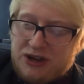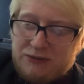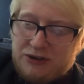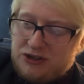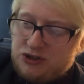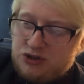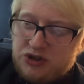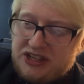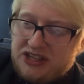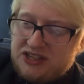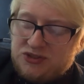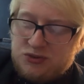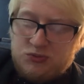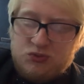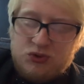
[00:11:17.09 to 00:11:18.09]
I'm going to drink
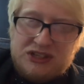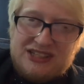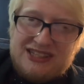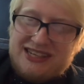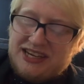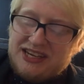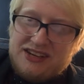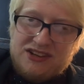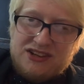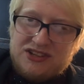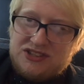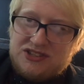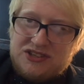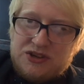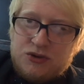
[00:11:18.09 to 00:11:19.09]
this
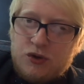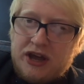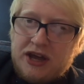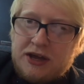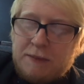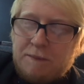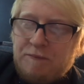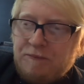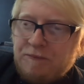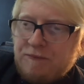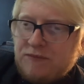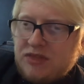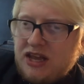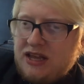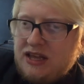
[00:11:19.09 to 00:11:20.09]
ridiculously quick,
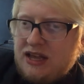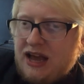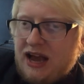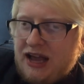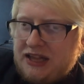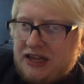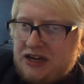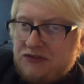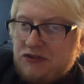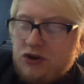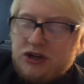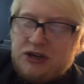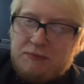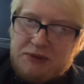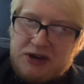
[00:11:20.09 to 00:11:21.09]
and then I've got
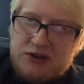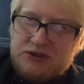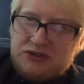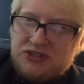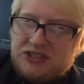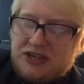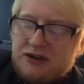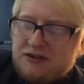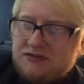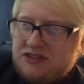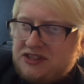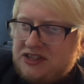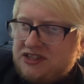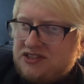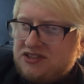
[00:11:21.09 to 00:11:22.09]
an Imperial Stout after
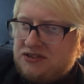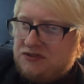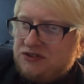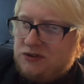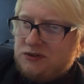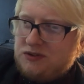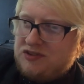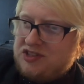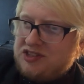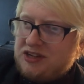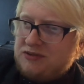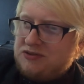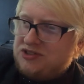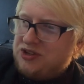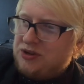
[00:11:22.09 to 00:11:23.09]
this and a few other
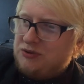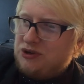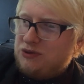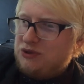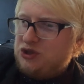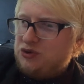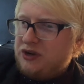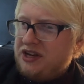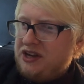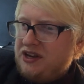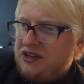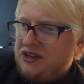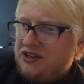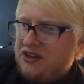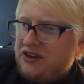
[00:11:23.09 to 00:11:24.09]
stouts that I'm going to be
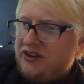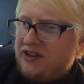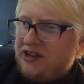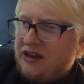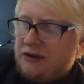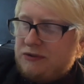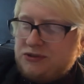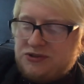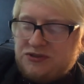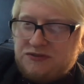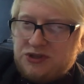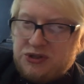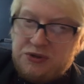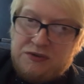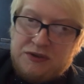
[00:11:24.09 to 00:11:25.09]
drinking in the early hours of
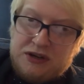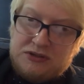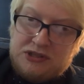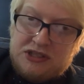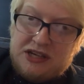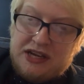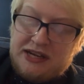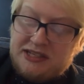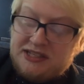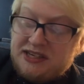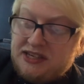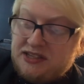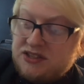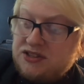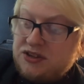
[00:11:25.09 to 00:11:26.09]
two thousand
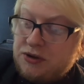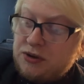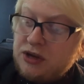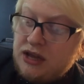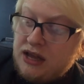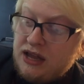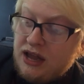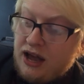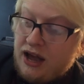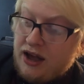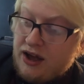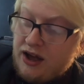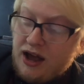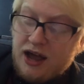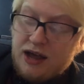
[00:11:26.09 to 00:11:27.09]
eighteen, so
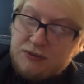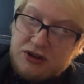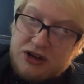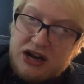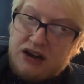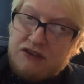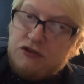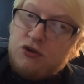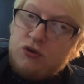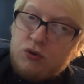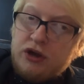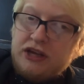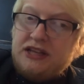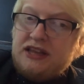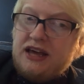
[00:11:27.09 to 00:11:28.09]
uh, I'm going to have
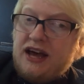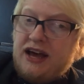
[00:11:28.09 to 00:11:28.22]
quite the